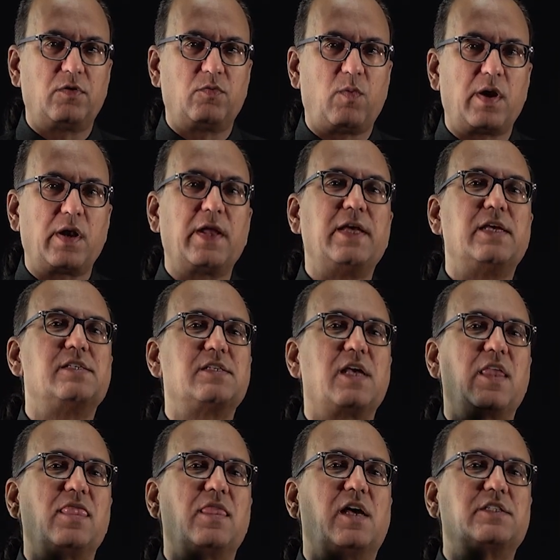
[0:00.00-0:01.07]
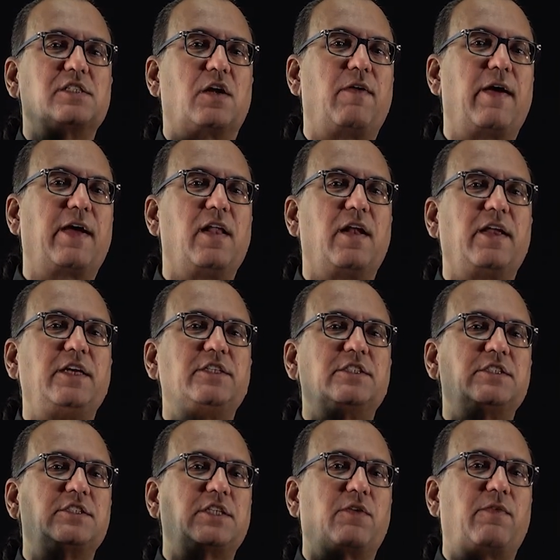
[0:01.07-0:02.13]
One is in the cervical
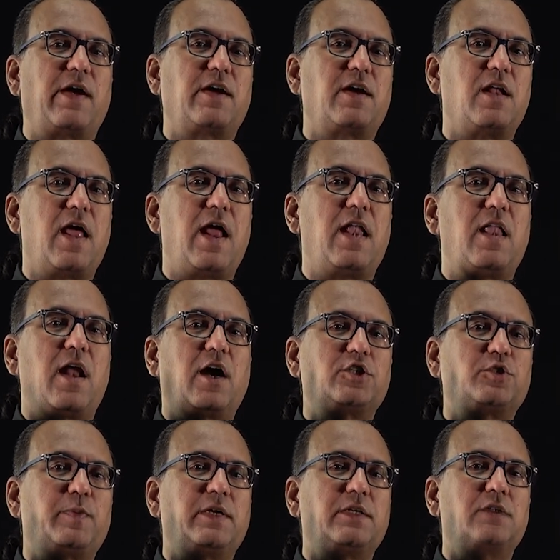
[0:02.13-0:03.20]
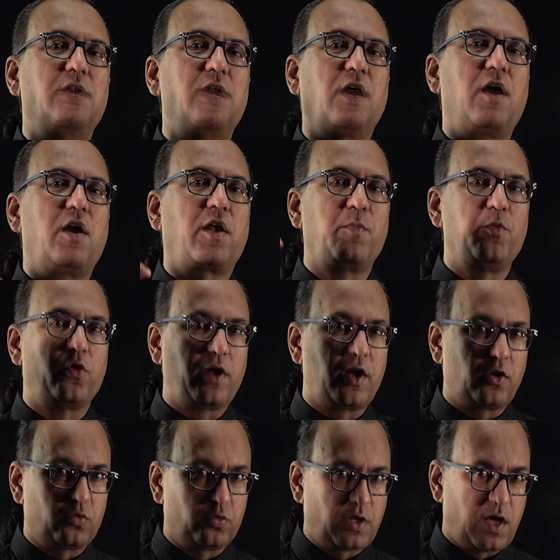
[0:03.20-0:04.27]
region, cervical enlargement
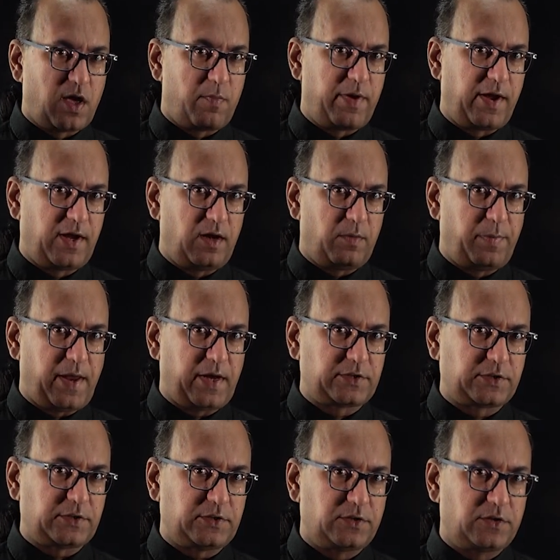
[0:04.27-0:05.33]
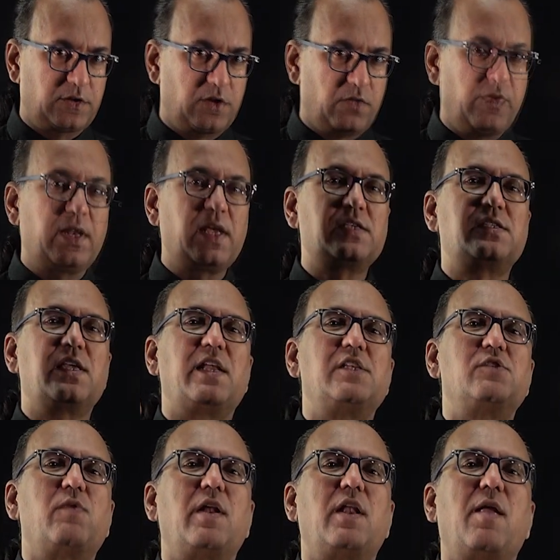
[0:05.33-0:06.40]
contributing to the brachial plexus, whereas there
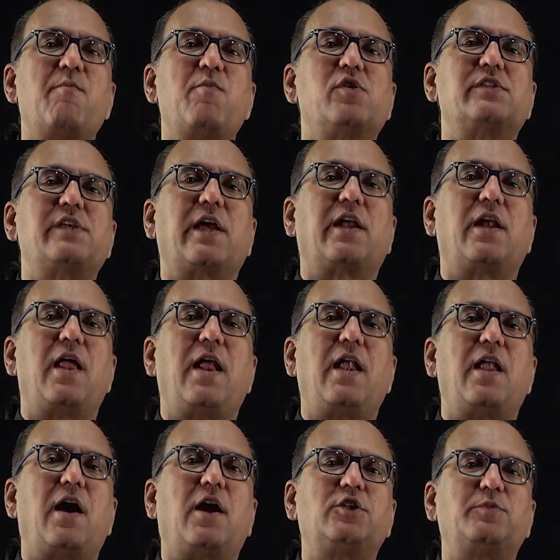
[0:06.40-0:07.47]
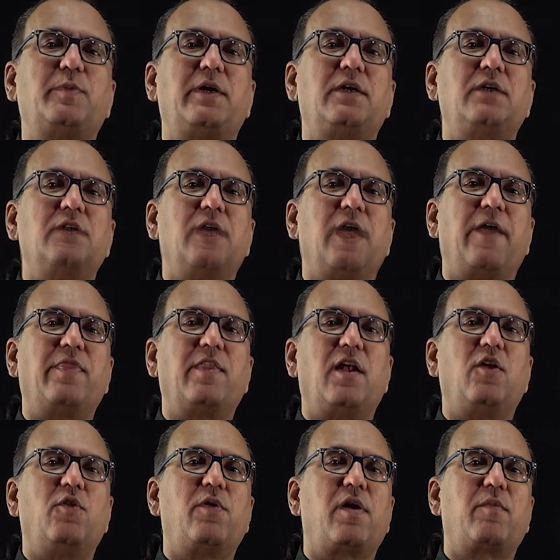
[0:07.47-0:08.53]
is one lumbosacral enlargement in the
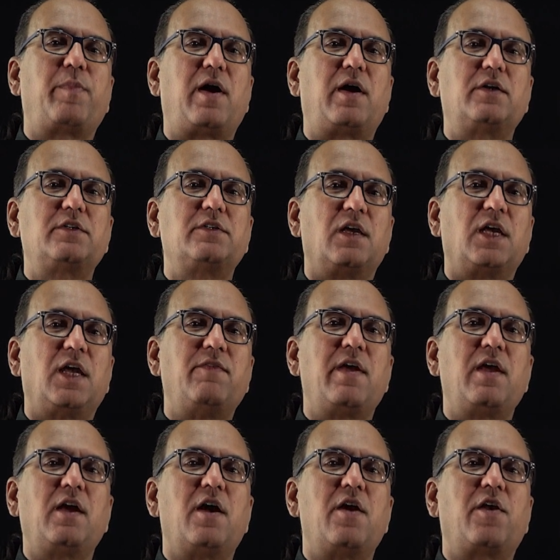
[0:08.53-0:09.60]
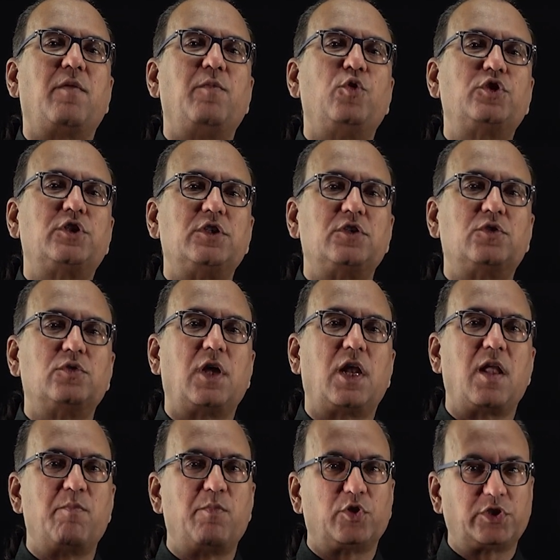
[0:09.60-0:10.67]
lower part giving contribution to the
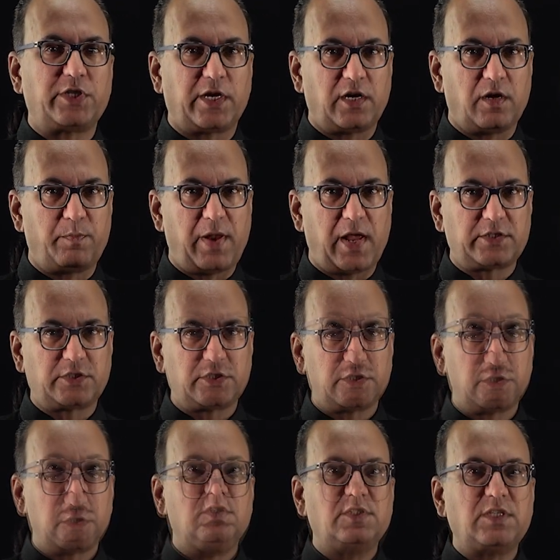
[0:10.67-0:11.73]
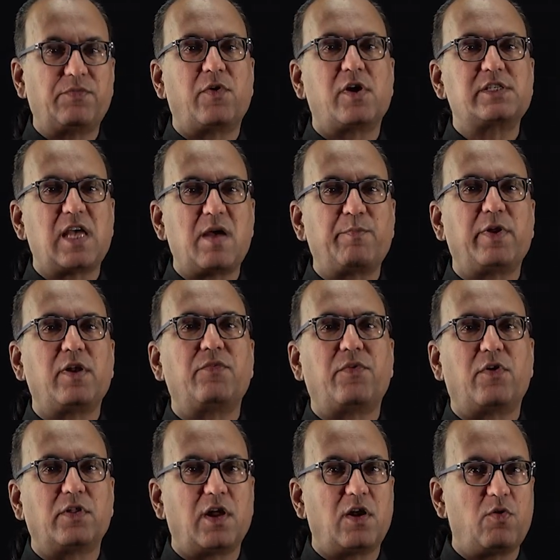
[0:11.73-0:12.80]
lumbosacral plexus, say for example
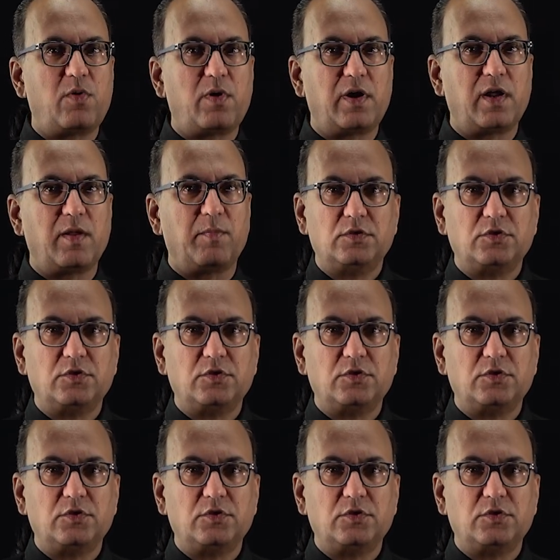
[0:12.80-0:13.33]
for the lower limb.